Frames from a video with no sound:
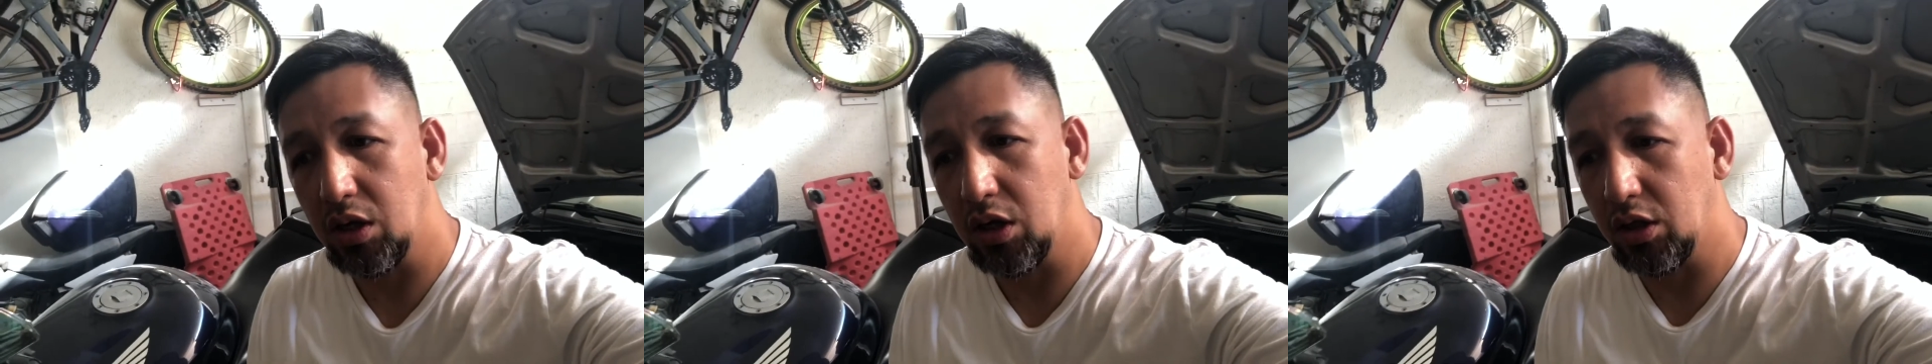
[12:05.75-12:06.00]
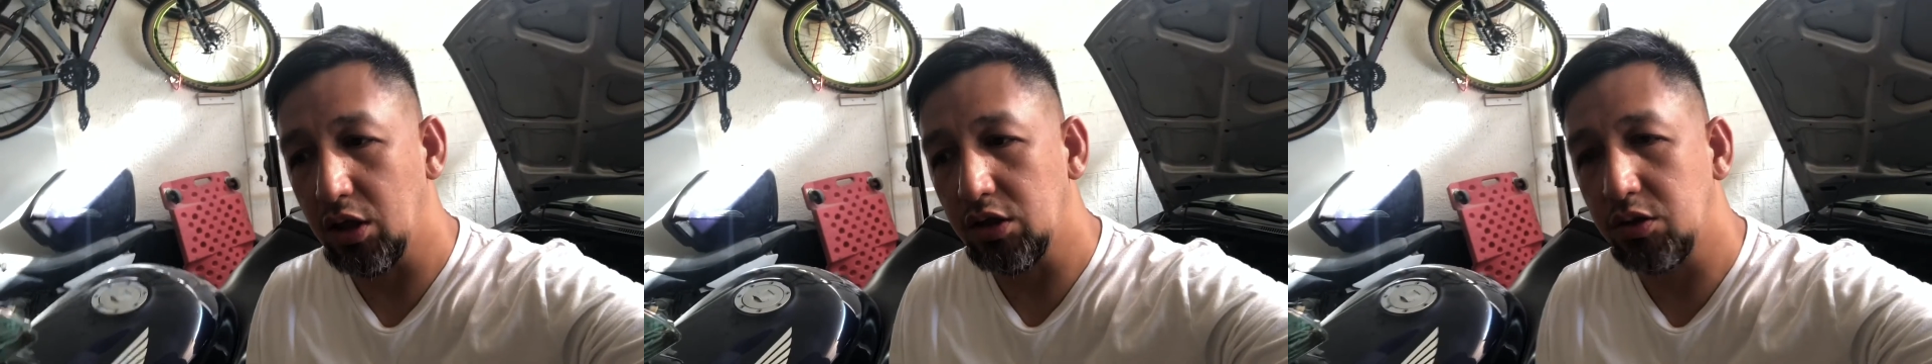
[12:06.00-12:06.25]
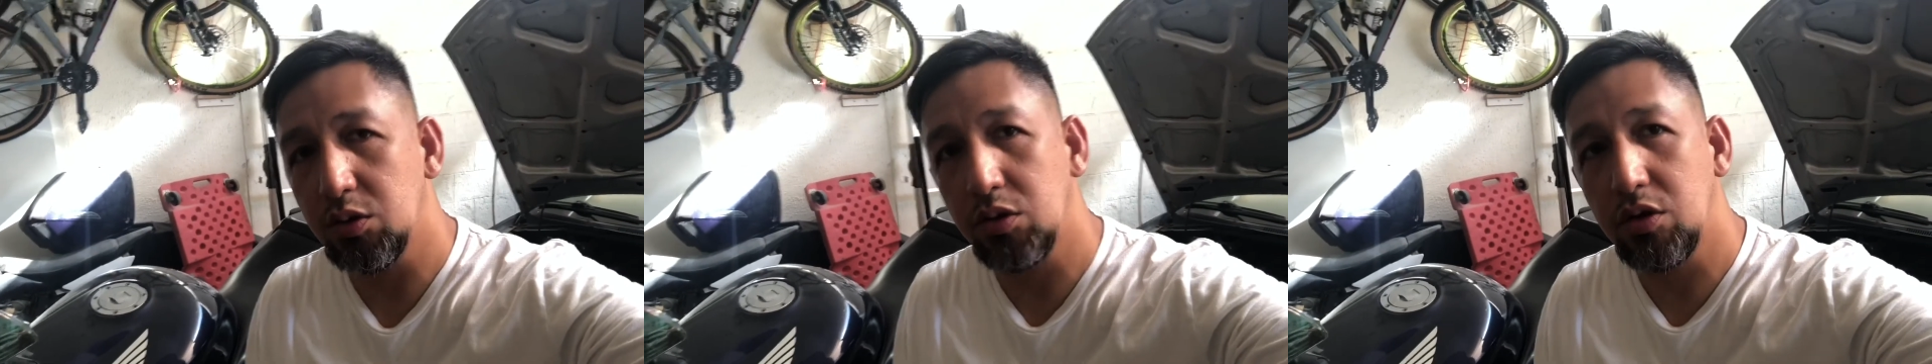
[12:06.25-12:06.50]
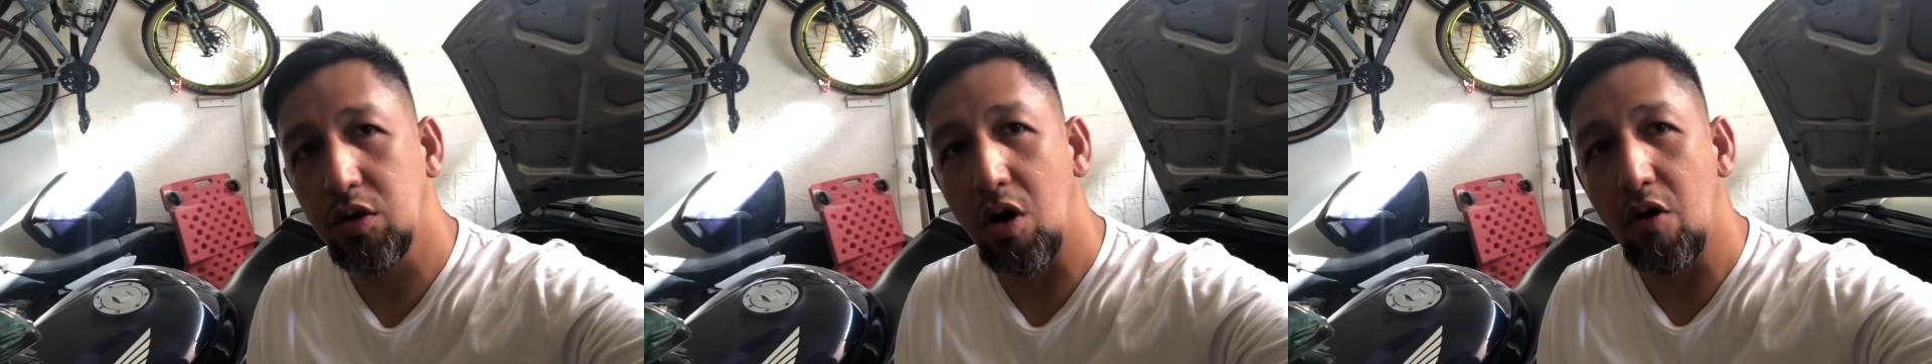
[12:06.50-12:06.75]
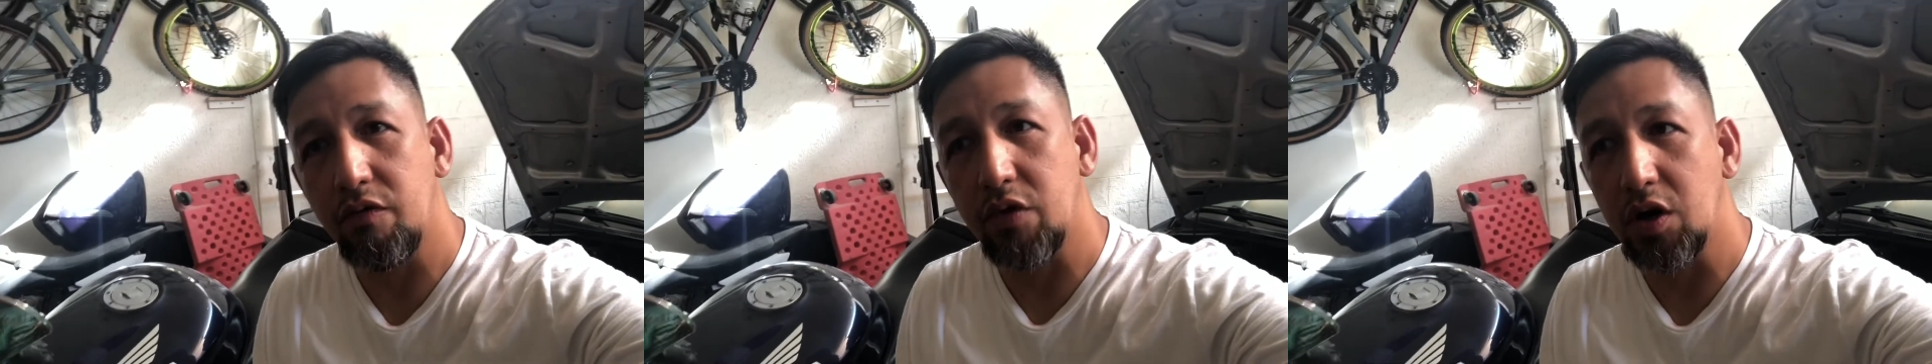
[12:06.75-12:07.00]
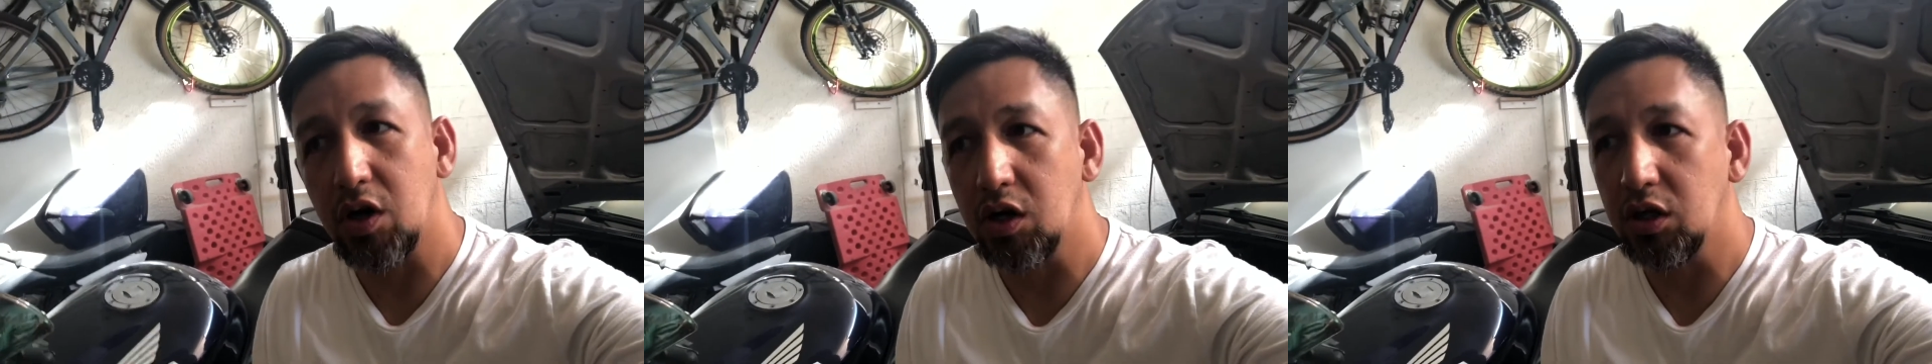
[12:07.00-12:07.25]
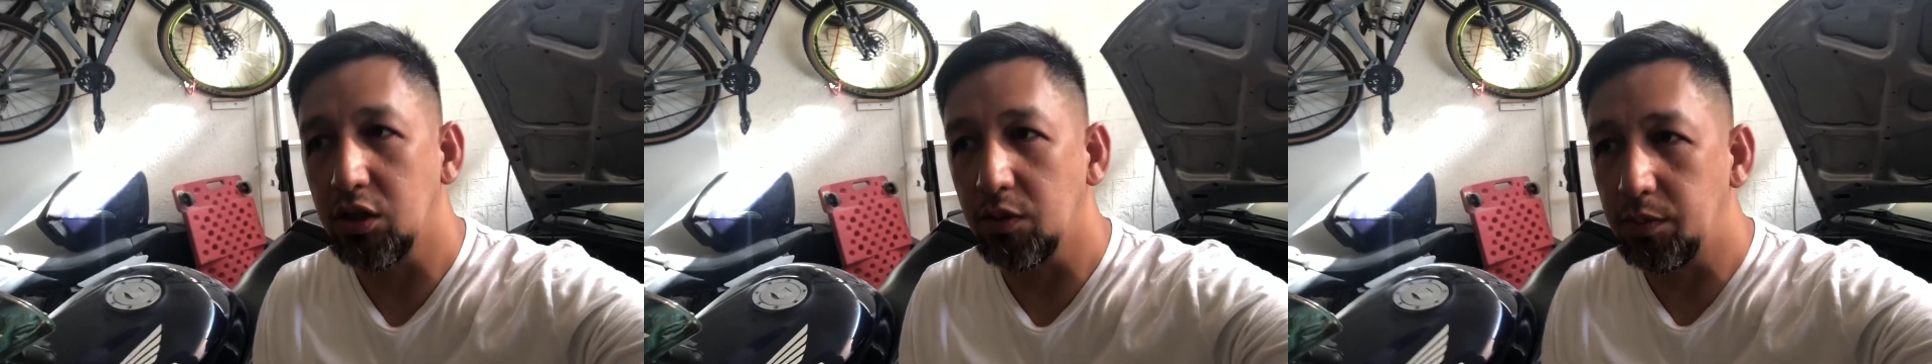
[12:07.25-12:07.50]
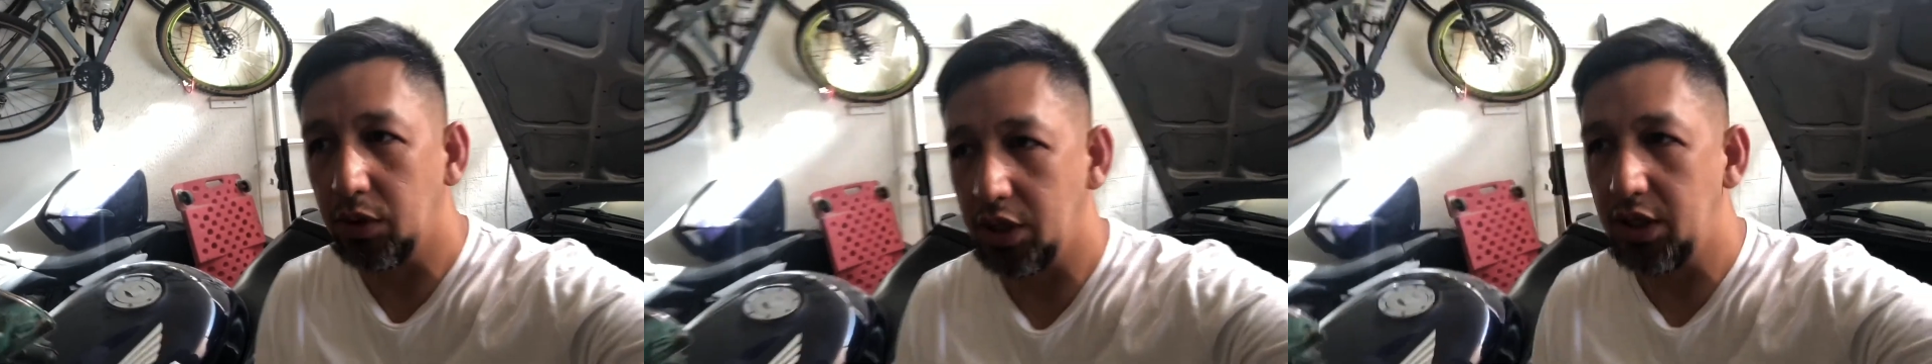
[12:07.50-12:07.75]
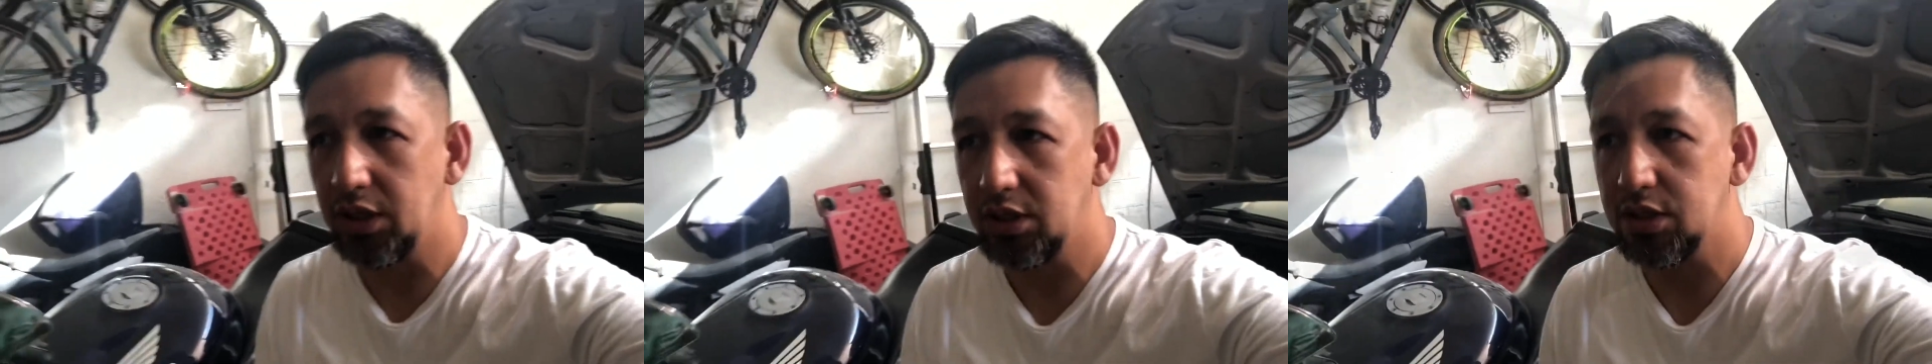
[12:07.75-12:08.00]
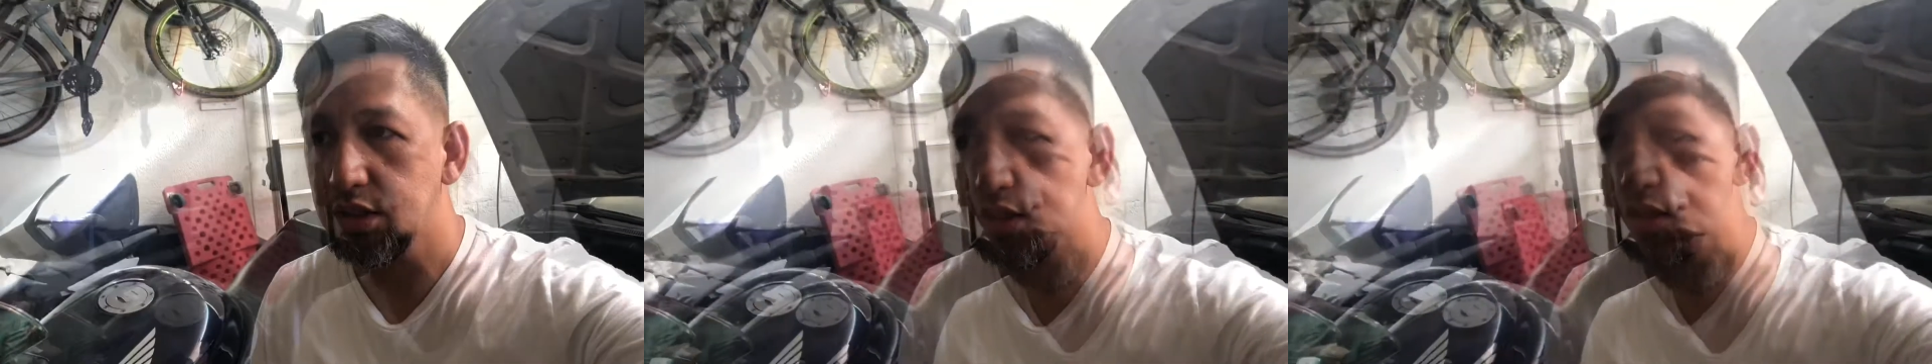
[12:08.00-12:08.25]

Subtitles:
it should cover the plates